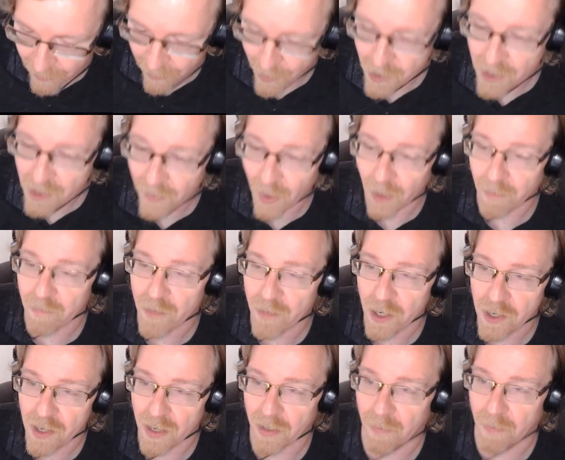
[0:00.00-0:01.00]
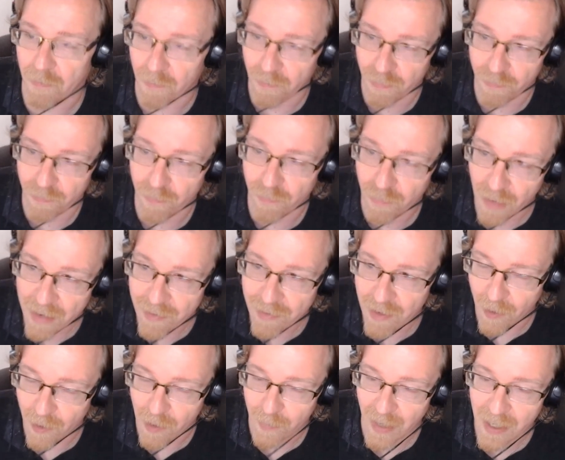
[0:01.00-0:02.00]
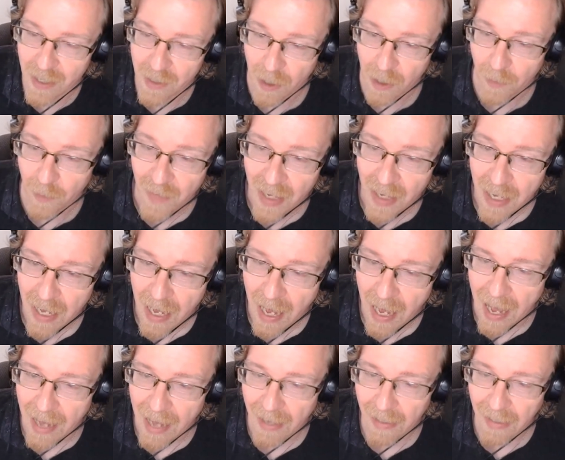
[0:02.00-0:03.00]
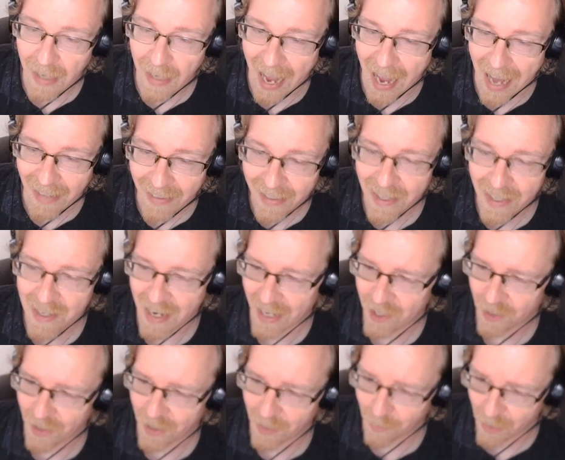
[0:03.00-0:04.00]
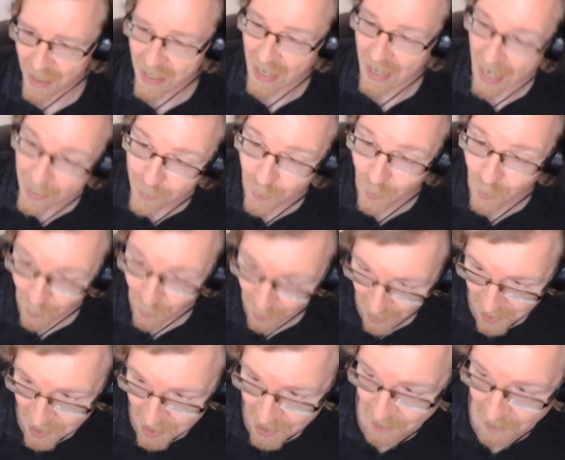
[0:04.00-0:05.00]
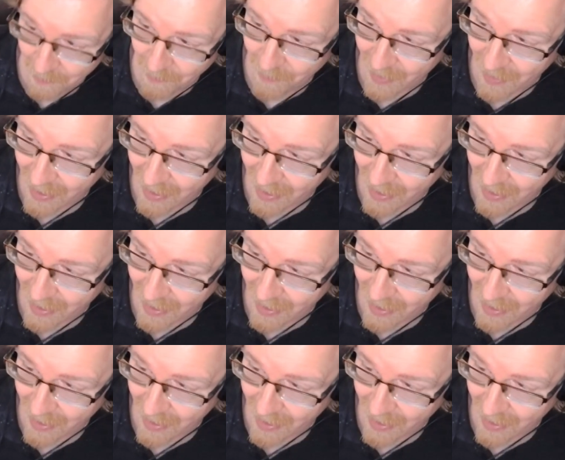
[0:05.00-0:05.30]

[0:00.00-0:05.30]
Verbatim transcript: first of all, just a brief divertimento, Alec is actually a pretty capable person,